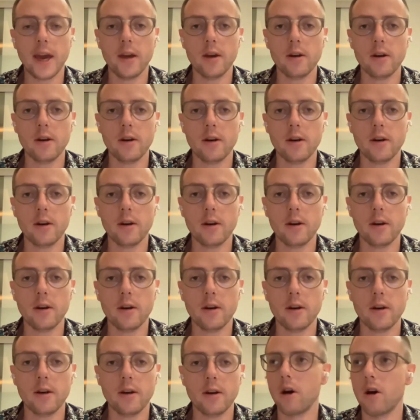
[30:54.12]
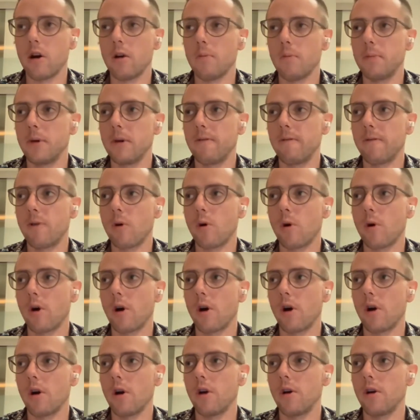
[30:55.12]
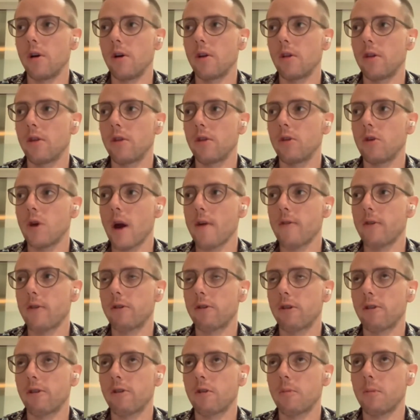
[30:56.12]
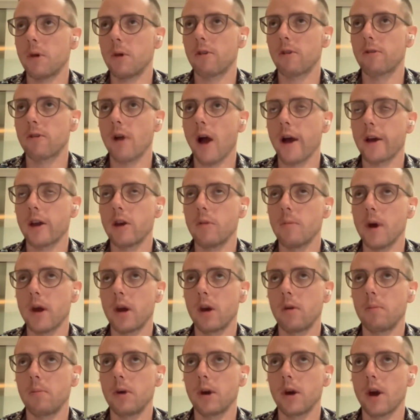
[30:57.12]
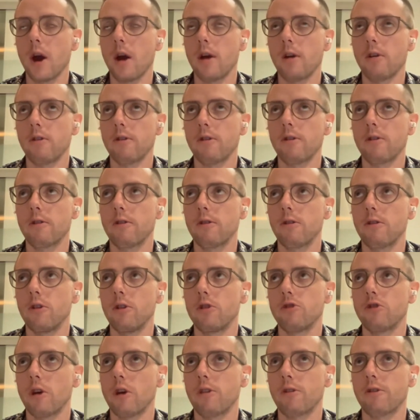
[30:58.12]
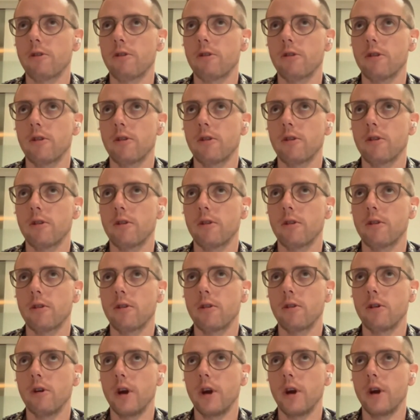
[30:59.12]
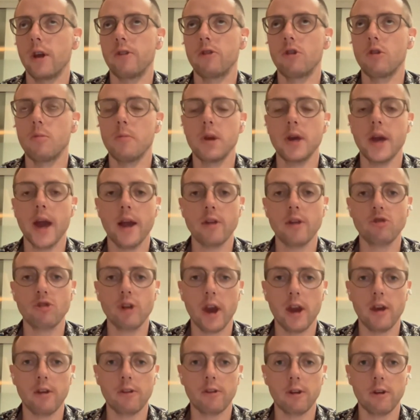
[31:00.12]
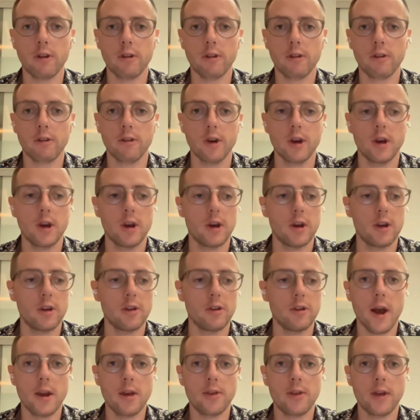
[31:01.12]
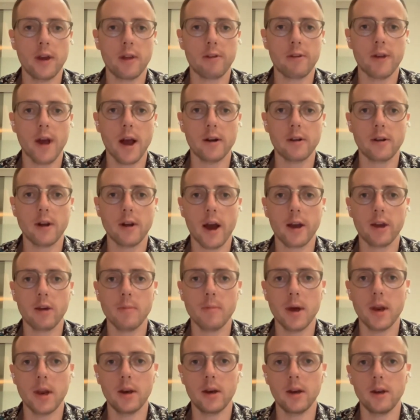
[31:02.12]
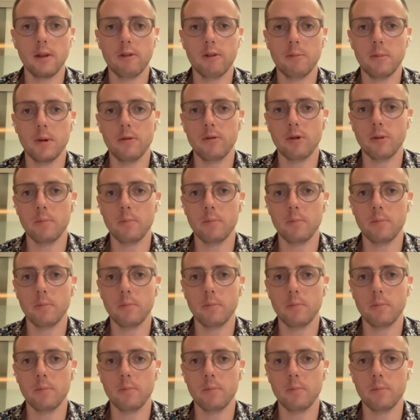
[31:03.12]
can't scale before you have a system and it's documented, because you'll hit too many edge cases. Anything that's not documented needs to be